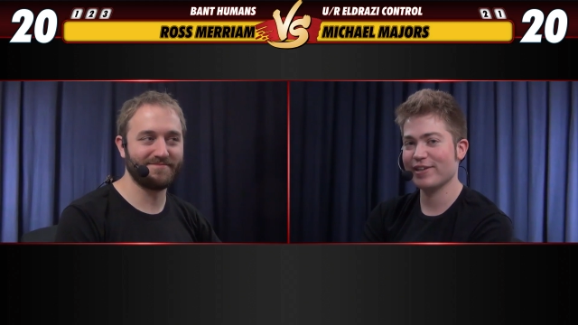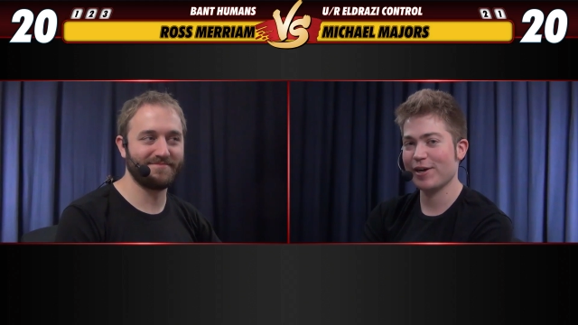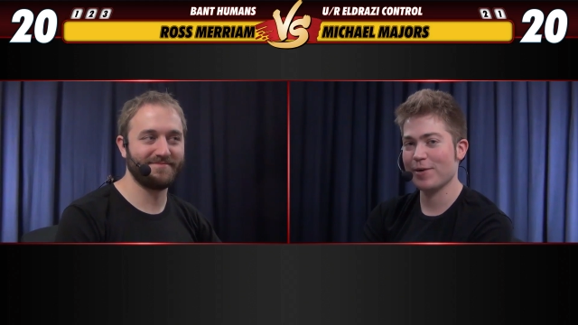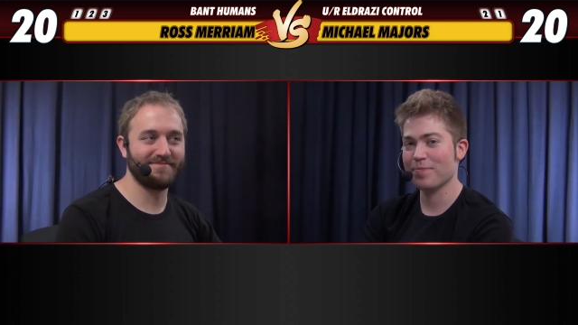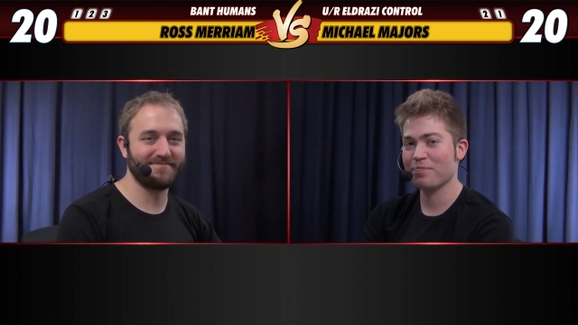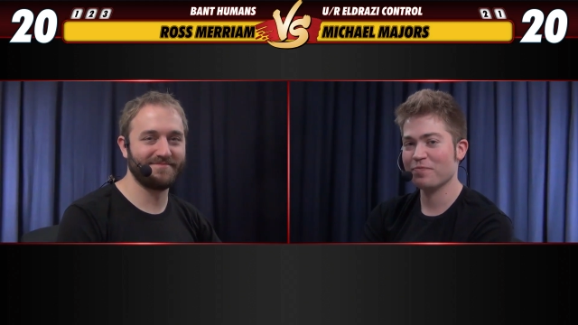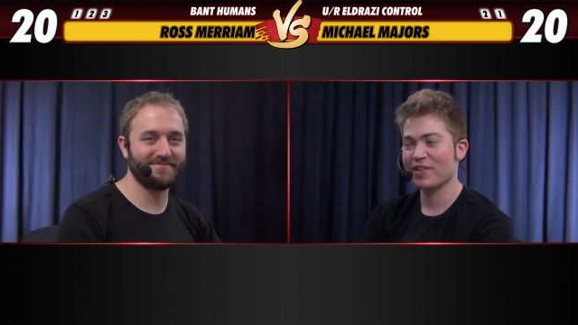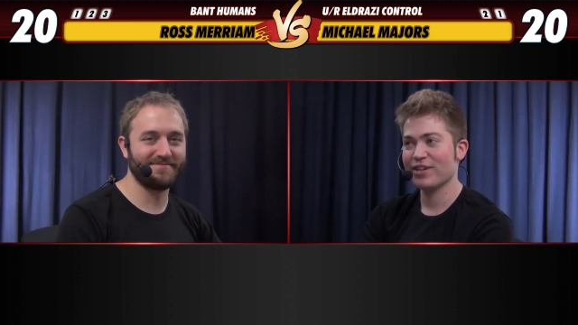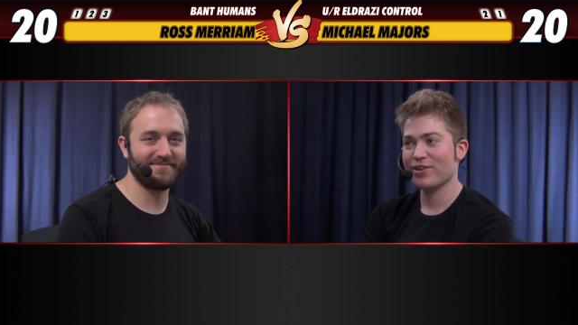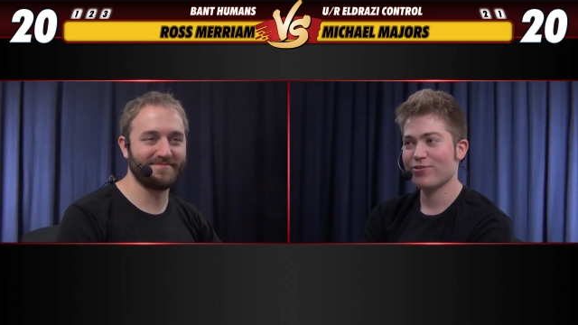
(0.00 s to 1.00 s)
Speaker 1: Um,
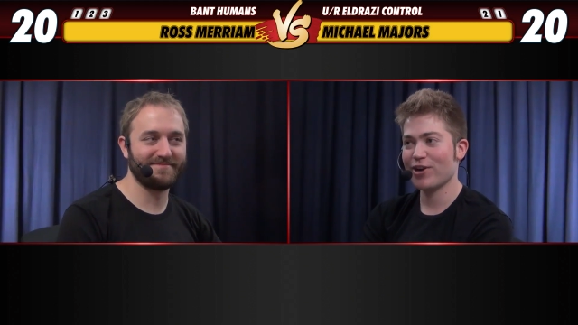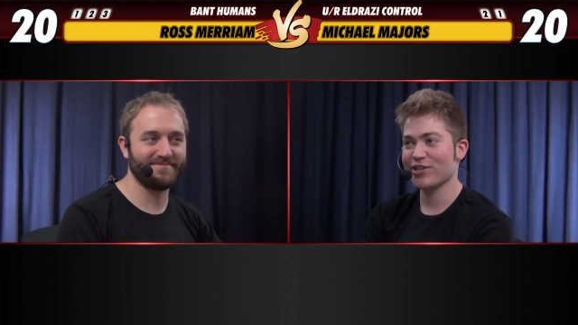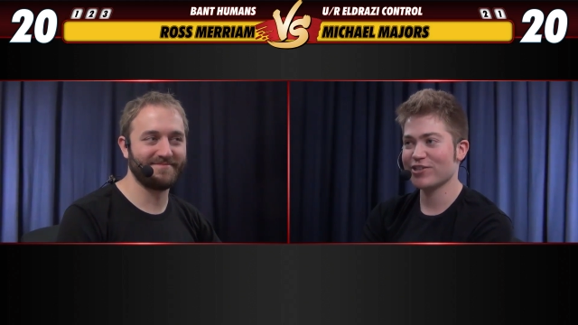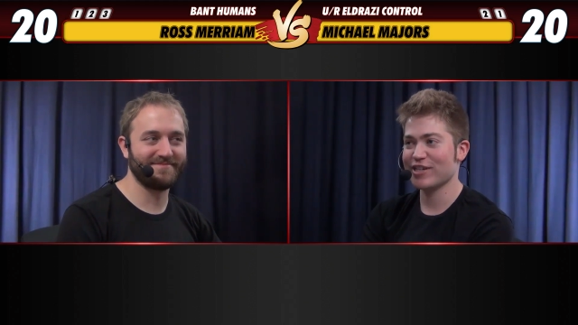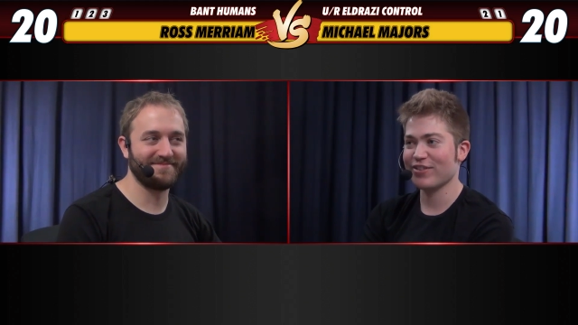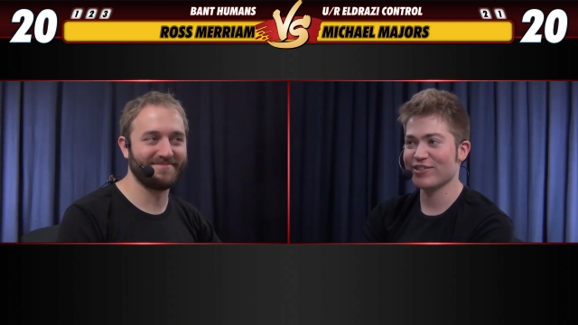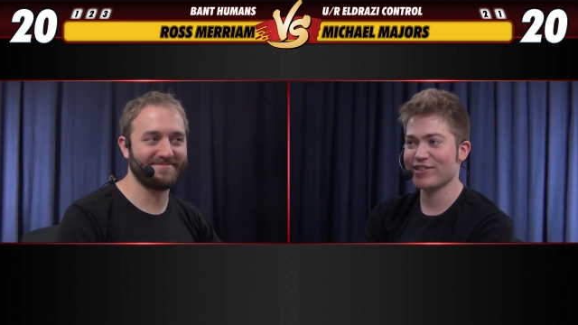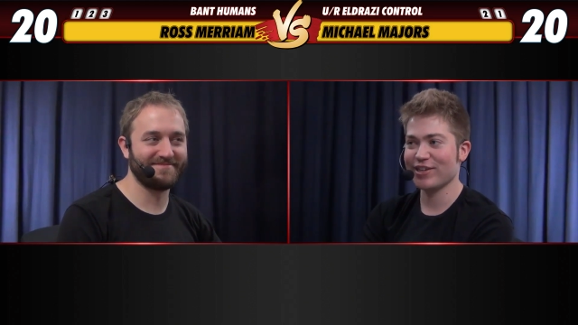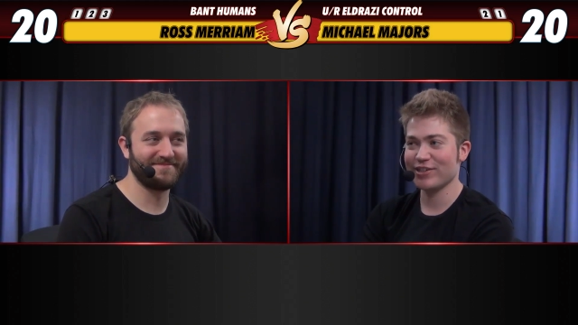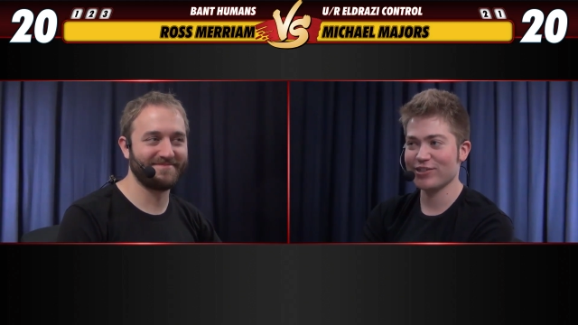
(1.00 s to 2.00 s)
Ross took down the
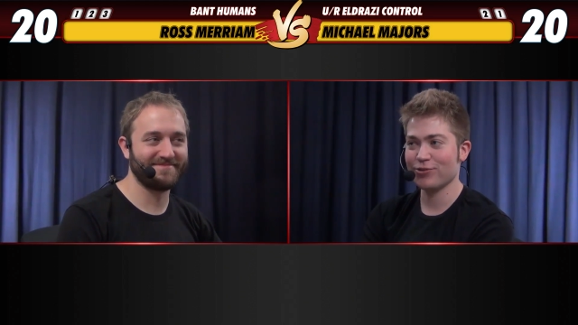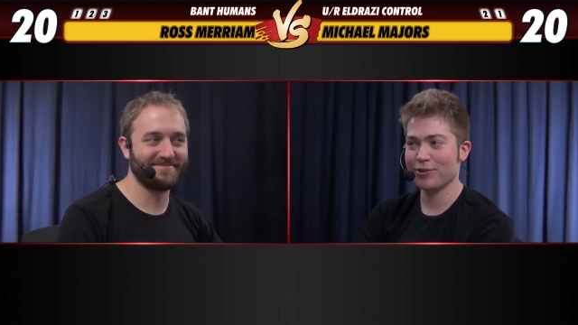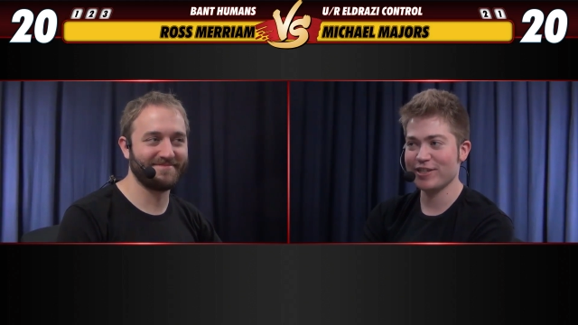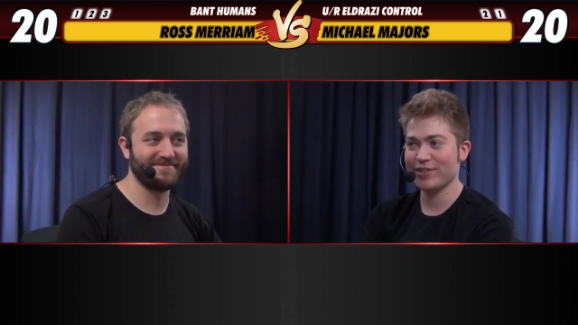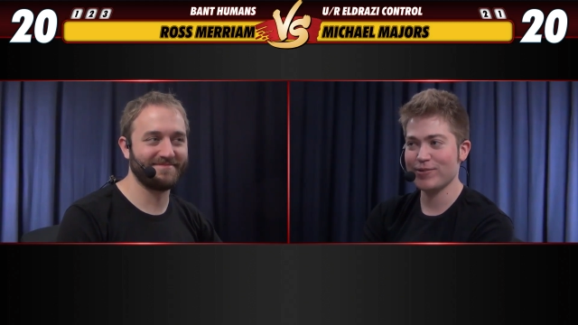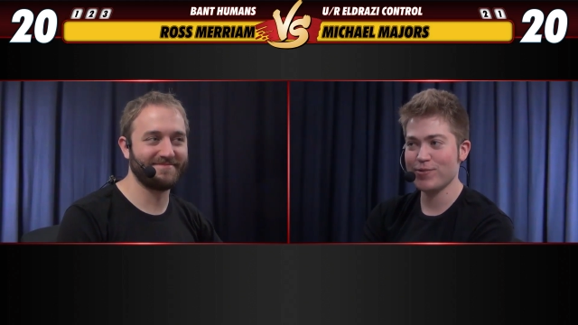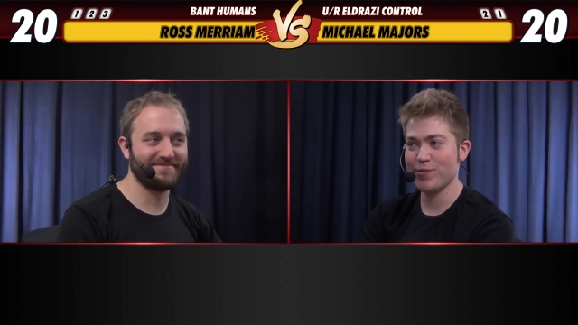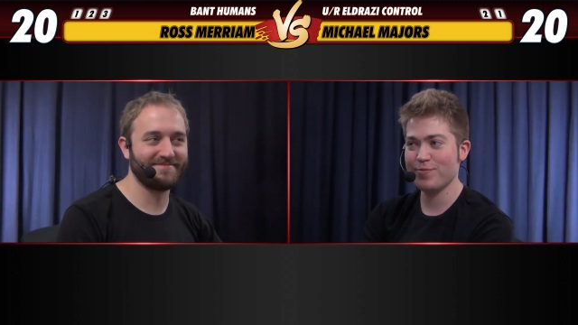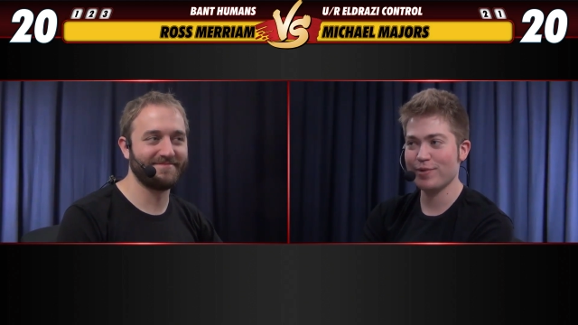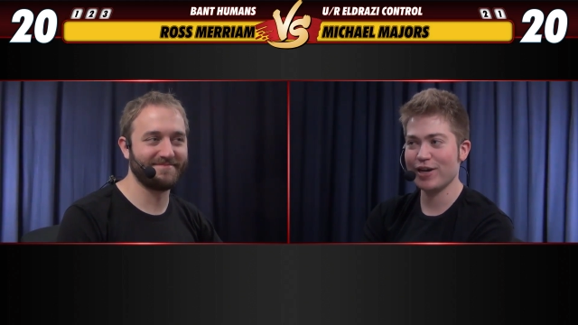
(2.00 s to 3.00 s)
series 3
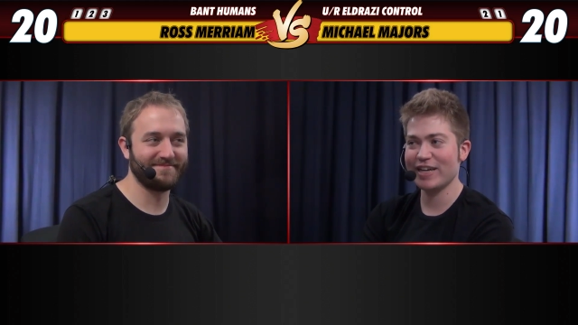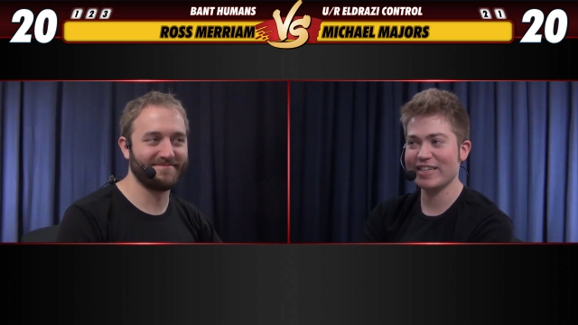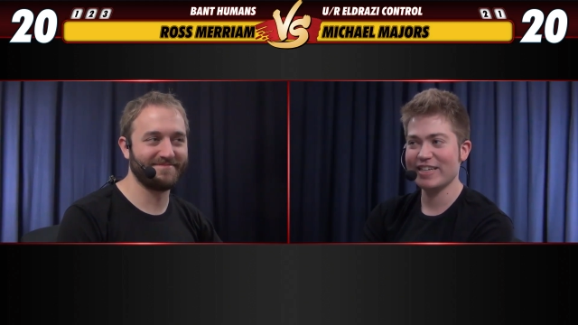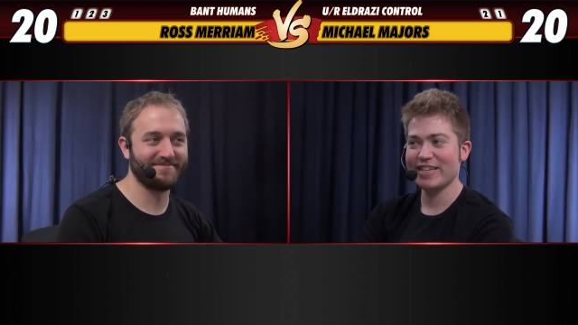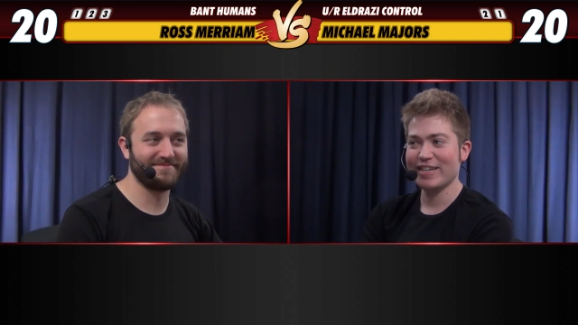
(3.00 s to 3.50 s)
2, but